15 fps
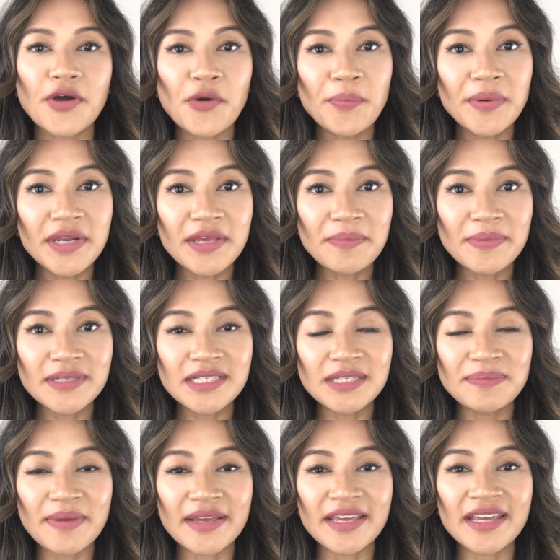Opening a business
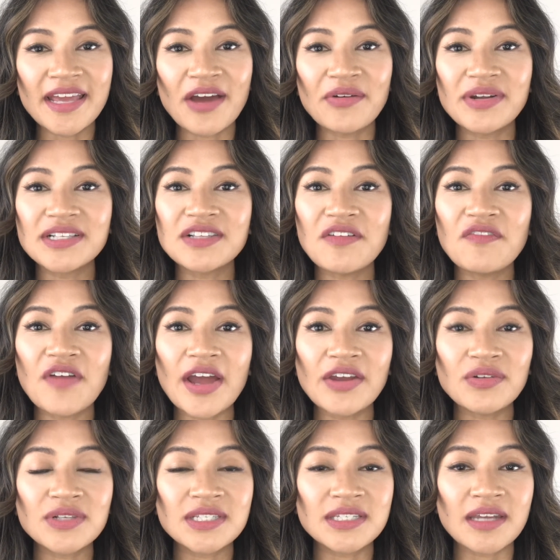bank account is a
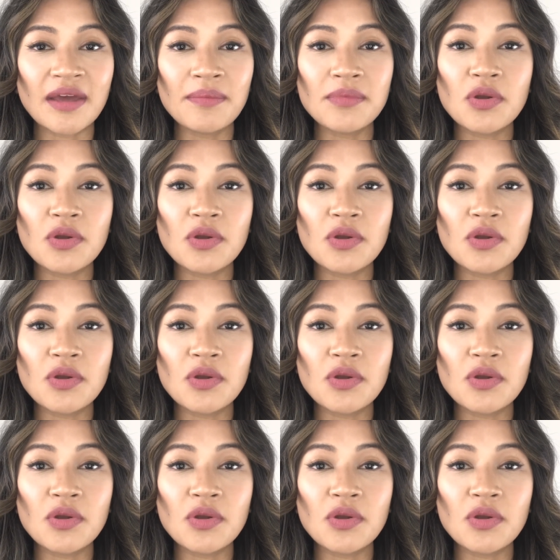vital step